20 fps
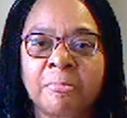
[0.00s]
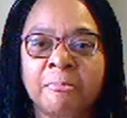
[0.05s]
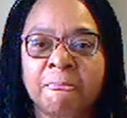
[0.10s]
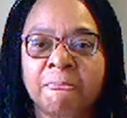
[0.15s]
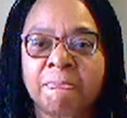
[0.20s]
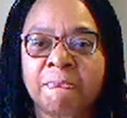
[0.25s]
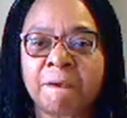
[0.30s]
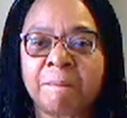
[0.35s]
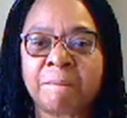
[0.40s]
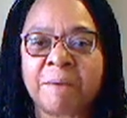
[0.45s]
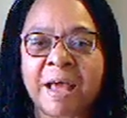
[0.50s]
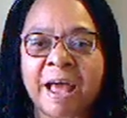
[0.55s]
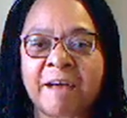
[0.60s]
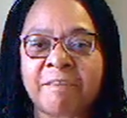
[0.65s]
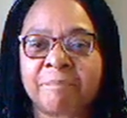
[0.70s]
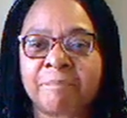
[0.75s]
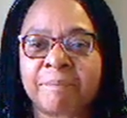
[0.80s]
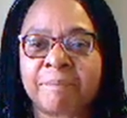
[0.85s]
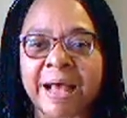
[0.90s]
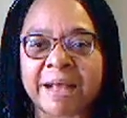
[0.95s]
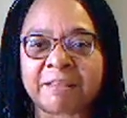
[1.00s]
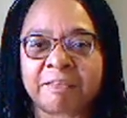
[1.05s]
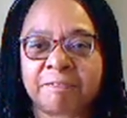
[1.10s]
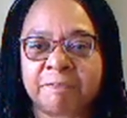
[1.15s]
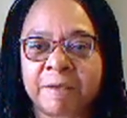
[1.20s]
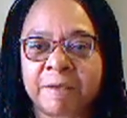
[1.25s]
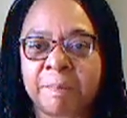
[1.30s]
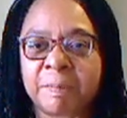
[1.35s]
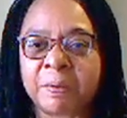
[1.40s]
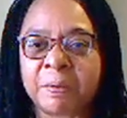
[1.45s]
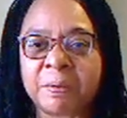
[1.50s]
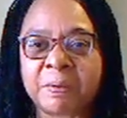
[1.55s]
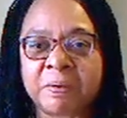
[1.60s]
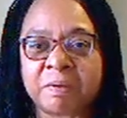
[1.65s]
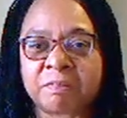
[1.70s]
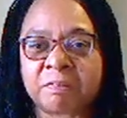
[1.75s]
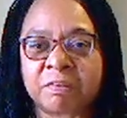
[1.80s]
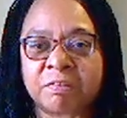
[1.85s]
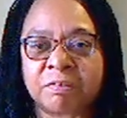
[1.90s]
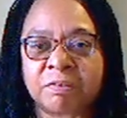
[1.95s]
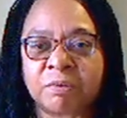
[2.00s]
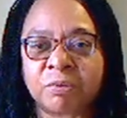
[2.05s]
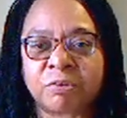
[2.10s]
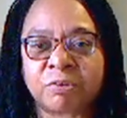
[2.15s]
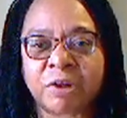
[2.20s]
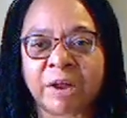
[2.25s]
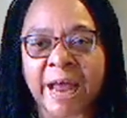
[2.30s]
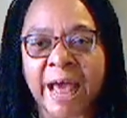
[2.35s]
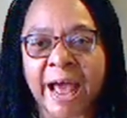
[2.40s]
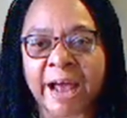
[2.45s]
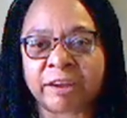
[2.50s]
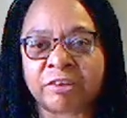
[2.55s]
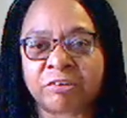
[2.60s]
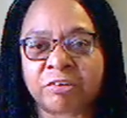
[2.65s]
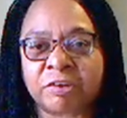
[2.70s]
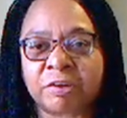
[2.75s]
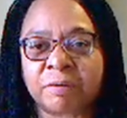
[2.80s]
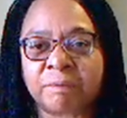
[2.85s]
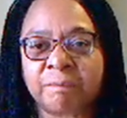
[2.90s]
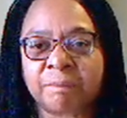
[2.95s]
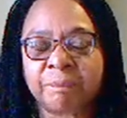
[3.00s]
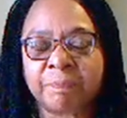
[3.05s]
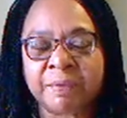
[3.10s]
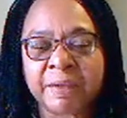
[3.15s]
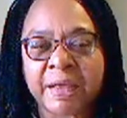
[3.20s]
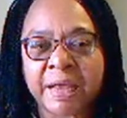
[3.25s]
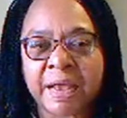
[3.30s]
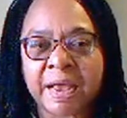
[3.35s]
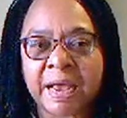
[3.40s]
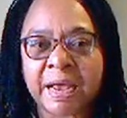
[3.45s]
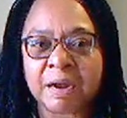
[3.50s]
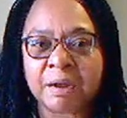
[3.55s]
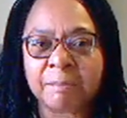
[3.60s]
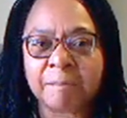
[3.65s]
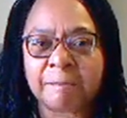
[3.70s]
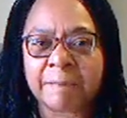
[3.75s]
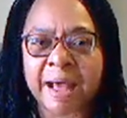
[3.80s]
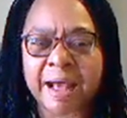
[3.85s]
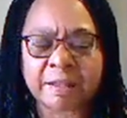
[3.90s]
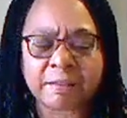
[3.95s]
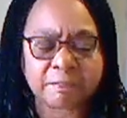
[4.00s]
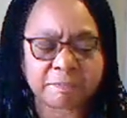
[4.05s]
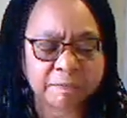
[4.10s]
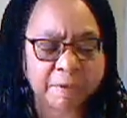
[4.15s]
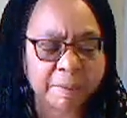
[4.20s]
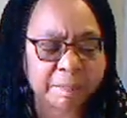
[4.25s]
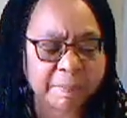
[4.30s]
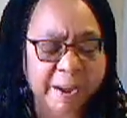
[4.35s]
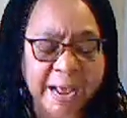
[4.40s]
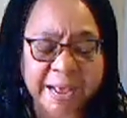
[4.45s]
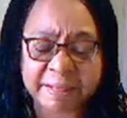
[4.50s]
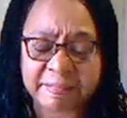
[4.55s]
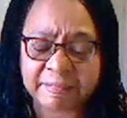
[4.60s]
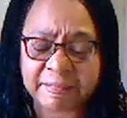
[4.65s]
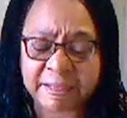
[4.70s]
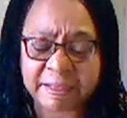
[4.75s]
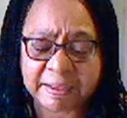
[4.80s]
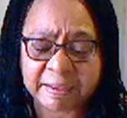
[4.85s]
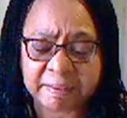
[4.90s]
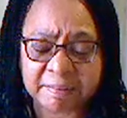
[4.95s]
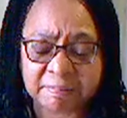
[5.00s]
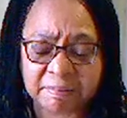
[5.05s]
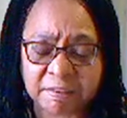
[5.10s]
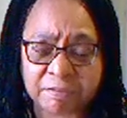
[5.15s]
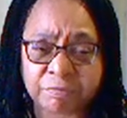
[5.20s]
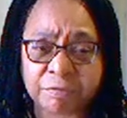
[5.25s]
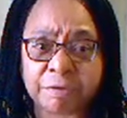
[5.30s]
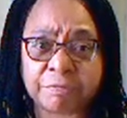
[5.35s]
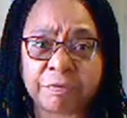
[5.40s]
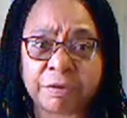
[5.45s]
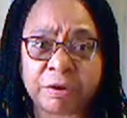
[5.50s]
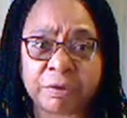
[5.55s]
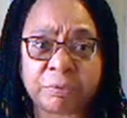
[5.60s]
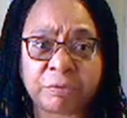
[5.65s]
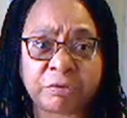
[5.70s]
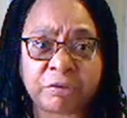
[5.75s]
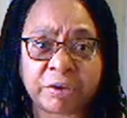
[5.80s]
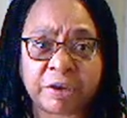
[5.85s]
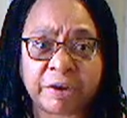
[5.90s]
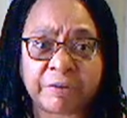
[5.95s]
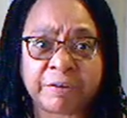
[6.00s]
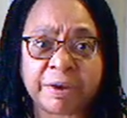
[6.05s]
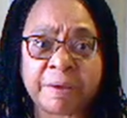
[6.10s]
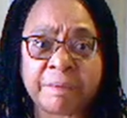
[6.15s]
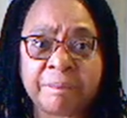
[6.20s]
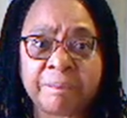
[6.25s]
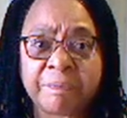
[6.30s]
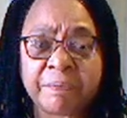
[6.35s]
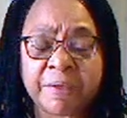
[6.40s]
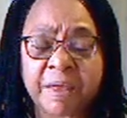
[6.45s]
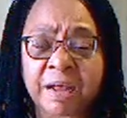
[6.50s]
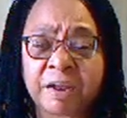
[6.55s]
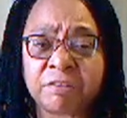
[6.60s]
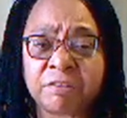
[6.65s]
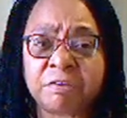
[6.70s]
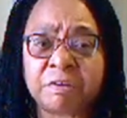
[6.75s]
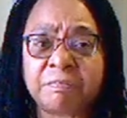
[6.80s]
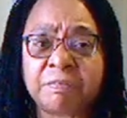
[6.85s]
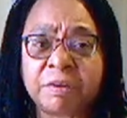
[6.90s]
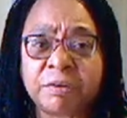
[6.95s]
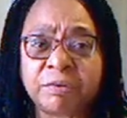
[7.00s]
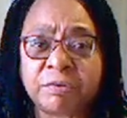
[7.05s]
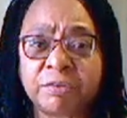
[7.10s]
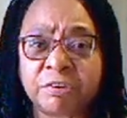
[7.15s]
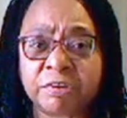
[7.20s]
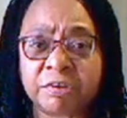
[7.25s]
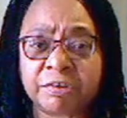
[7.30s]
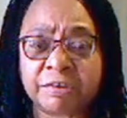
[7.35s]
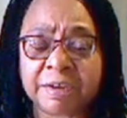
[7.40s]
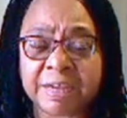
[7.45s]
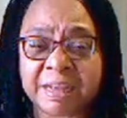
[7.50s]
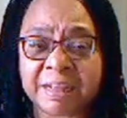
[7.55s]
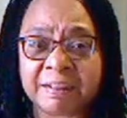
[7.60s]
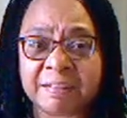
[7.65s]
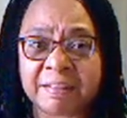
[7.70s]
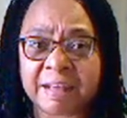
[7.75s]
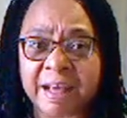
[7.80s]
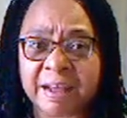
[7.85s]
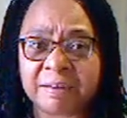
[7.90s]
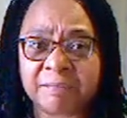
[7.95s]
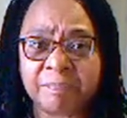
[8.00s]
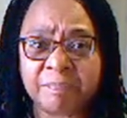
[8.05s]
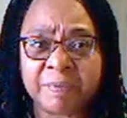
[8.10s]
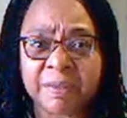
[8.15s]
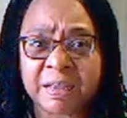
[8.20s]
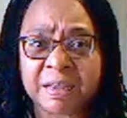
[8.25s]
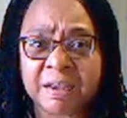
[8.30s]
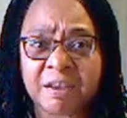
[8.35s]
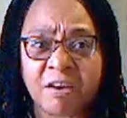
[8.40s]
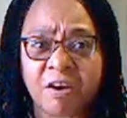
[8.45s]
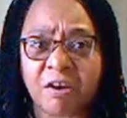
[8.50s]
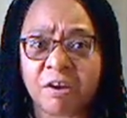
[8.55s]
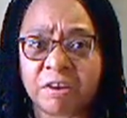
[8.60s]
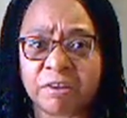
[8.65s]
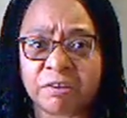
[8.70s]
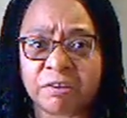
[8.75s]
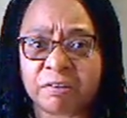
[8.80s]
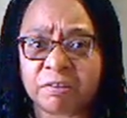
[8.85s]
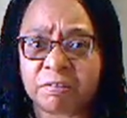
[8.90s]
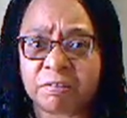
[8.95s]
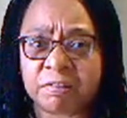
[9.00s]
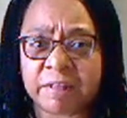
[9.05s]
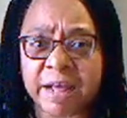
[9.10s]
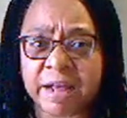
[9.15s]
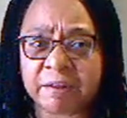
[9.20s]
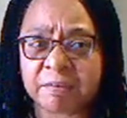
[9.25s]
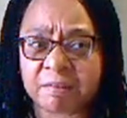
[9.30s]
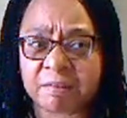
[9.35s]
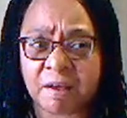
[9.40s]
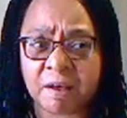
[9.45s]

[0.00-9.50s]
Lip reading: Then we have Max Weber, who looks at social action. And Max Weber, I think, is revolutionary. And he's revolutionary in that he argues that